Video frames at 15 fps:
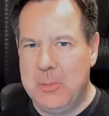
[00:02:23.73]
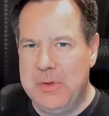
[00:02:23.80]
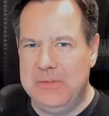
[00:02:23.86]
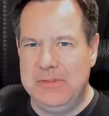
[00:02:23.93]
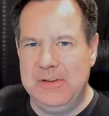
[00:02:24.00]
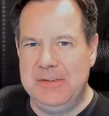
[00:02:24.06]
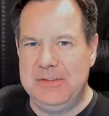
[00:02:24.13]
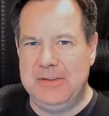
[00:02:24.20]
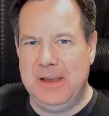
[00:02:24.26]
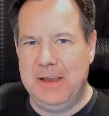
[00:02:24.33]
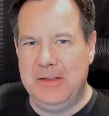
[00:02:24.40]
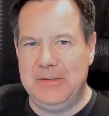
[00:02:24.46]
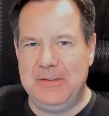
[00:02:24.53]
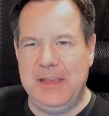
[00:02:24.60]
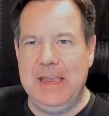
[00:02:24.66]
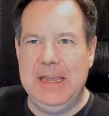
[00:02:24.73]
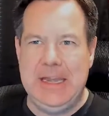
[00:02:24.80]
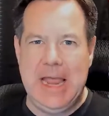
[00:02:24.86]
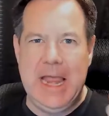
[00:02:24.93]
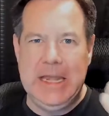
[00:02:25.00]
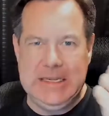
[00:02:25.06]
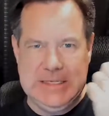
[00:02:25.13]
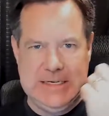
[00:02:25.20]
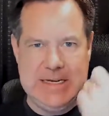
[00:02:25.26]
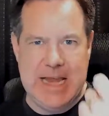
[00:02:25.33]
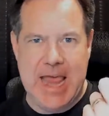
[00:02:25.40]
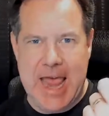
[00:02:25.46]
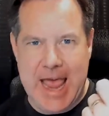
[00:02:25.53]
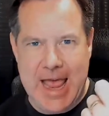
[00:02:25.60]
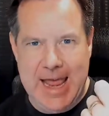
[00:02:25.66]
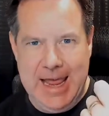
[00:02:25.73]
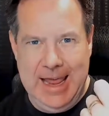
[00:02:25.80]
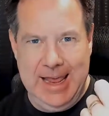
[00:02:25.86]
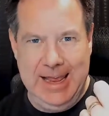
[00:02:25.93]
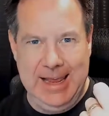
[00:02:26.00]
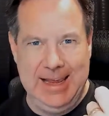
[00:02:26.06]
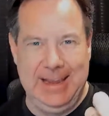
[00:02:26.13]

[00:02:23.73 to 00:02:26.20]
business sales in a day